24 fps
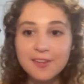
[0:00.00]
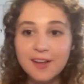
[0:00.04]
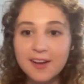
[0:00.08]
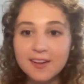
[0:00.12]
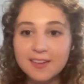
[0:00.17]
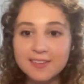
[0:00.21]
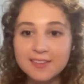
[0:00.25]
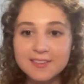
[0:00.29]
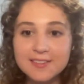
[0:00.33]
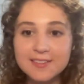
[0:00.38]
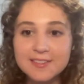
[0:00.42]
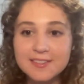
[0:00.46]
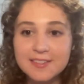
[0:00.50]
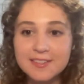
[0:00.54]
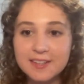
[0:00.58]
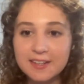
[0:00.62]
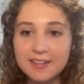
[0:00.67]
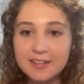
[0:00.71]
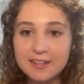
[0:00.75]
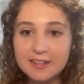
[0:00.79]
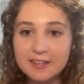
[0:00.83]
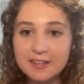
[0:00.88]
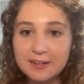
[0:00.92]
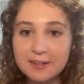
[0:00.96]
of that and
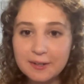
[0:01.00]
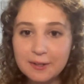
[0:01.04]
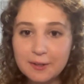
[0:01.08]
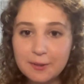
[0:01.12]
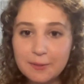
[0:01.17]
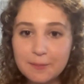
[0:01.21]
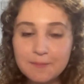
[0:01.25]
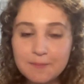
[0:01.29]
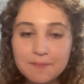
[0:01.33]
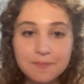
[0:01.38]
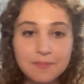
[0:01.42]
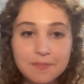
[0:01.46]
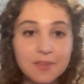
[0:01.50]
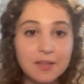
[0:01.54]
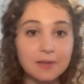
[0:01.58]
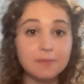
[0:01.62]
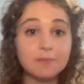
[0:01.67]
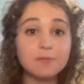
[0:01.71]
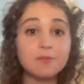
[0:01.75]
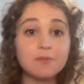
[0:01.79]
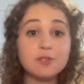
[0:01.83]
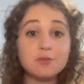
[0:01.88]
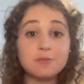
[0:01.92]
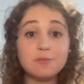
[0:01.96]
say, like,
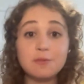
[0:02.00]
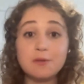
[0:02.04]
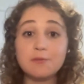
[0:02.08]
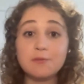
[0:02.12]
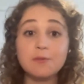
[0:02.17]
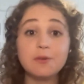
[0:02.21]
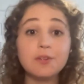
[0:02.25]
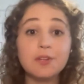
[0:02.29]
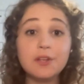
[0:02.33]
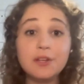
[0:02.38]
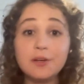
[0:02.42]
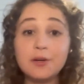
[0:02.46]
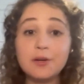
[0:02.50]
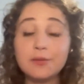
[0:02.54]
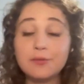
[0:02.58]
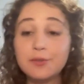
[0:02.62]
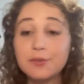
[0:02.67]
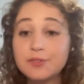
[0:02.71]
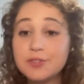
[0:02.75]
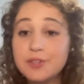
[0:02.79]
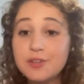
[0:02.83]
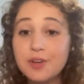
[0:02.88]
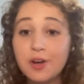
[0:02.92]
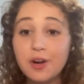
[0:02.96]
just be really
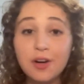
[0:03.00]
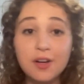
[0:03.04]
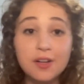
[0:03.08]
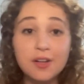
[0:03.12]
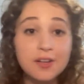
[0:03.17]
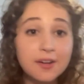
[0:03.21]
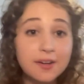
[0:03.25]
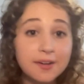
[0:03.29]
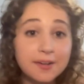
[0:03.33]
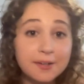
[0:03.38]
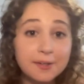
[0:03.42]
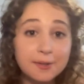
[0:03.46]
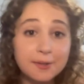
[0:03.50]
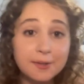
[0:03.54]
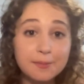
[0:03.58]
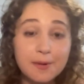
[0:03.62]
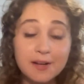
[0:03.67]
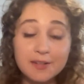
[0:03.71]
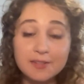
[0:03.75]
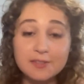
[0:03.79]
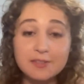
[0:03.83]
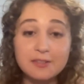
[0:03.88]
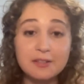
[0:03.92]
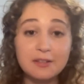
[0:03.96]
careful to not
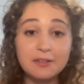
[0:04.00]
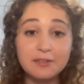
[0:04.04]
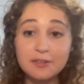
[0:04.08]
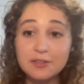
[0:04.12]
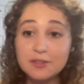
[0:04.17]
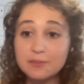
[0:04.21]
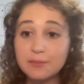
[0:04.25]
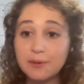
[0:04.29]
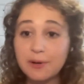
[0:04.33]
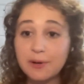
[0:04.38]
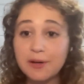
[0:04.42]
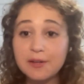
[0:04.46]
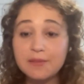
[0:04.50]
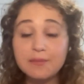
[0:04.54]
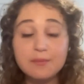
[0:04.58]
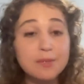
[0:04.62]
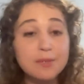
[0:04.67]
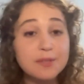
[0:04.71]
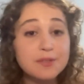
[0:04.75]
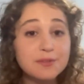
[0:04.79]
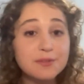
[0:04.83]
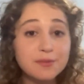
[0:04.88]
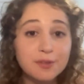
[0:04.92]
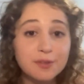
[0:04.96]
accidentally spread
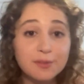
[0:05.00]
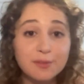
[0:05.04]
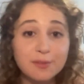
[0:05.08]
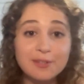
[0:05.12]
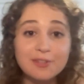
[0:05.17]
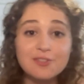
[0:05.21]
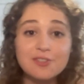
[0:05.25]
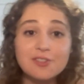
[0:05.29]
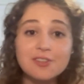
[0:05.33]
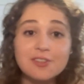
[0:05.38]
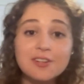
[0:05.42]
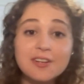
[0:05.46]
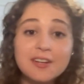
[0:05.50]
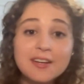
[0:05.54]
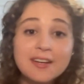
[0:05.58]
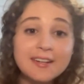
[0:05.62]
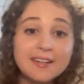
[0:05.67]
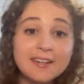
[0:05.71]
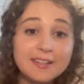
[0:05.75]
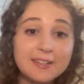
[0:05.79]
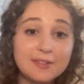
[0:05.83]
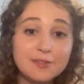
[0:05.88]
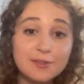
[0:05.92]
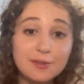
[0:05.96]
misinformation.
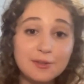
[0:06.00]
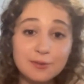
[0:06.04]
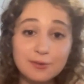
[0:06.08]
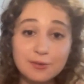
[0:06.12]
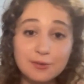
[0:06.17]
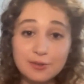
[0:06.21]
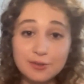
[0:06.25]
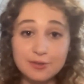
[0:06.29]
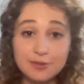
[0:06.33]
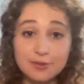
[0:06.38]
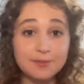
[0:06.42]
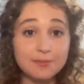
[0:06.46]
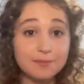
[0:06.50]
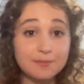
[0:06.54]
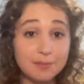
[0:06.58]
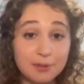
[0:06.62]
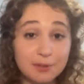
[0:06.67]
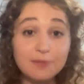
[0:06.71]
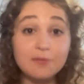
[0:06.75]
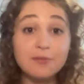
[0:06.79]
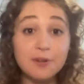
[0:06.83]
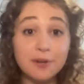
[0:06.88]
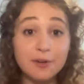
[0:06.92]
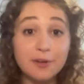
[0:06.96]
And so just
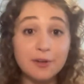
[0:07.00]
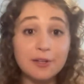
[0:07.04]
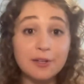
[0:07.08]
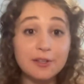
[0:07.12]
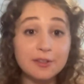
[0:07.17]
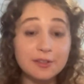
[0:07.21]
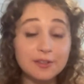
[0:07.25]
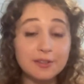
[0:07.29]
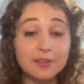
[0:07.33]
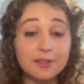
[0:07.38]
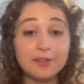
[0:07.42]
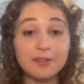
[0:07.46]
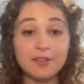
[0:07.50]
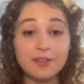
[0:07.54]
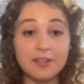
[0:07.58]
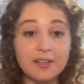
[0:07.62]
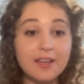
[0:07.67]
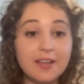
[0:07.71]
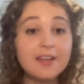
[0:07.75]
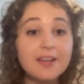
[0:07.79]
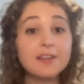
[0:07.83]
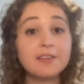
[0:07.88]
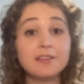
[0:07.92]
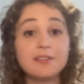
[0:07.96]
be very clear,
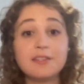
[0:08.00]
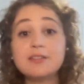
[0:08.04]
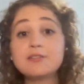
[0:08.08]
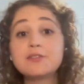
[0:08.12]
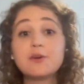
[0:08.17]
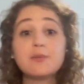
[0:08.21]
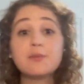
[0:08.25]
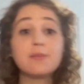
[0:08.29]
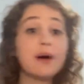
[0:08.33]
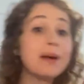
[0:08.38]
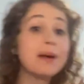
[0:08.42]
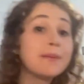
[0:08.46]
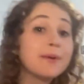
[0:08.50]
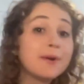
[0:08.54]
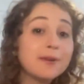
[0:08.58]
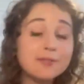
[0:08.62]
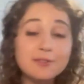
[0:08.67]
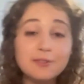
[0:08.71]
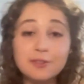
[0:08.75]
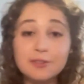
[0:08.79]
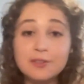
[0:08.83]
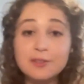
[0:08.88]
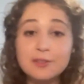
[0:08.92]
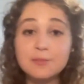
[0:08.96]
like, these are my
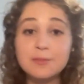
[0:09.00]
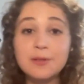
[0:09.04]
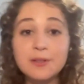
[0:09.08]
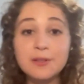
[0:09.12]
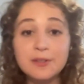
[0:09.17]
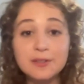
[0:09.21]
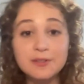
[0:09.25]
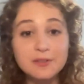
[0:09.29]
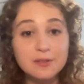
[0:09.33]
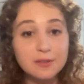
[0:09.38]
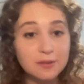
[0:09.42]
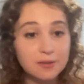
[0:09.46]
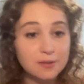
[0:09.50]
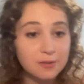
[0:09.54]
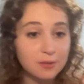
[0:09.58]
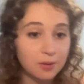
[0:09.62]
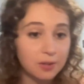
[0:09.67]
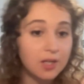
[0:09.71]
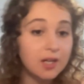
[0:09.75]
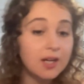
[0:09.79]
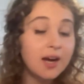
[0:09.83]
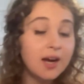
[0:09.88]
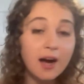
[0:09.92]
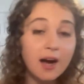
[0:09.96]
personal experiences,
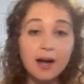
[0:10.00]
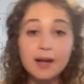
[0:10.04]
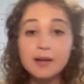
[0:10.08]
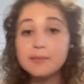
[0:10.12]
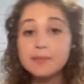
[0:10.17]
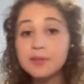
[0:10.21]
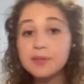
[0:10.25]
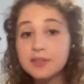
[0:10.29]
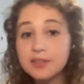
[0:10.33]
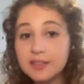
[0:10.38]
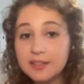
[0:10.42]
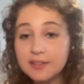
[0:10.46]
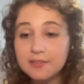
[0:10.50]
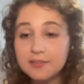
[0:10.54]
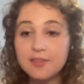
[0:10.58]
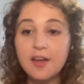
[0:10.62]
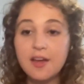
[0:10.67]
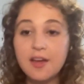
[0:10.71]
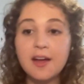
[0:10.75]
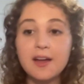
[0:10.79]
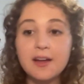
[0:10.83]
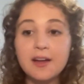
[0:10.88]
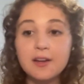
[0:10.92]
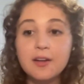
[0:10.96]
or I believe
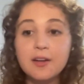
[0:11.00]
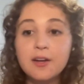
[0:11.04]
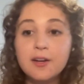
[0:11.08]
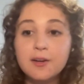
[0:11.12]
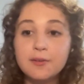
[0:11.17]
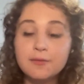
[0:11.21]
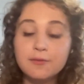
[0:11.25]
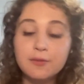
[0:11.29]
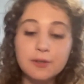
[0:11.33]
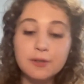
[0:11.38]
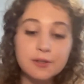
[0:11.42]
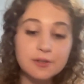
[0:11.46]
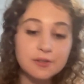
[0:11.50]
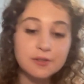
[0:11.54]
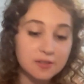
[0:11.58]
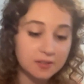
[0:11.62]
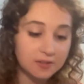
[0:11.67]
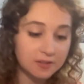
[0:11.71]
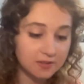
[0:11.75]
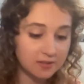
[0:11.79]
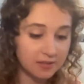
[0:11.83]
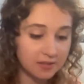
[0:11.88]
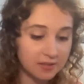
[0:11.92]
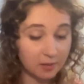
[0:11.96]
that,
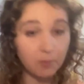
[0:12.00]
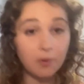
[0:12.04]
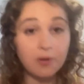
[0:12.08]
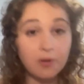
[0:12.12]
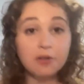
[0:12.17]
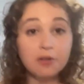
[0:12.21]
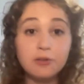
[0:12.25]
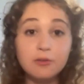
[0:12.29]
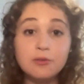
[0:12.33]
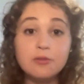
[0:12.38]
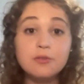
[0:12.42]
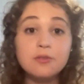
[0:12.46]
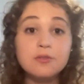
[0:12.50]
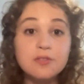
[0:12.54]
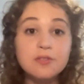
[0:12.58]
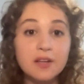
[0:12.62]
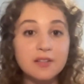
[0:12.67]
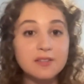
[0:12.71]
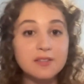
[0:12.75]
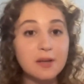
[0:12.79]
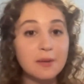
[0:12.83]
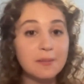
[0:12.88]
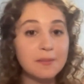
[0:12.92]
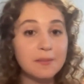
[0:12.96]
versus like when you do
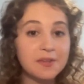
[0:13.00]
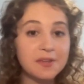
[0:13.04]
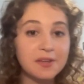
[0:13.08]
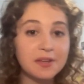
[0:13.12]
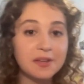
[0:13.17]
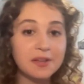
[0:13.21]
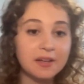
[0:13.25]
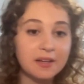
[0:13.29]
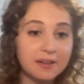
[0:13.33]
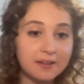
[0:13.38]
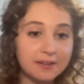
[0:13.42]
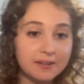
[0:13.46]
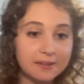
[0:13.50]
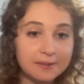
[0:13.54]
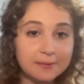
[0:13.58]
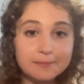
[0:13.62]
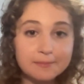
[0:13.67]
cite something,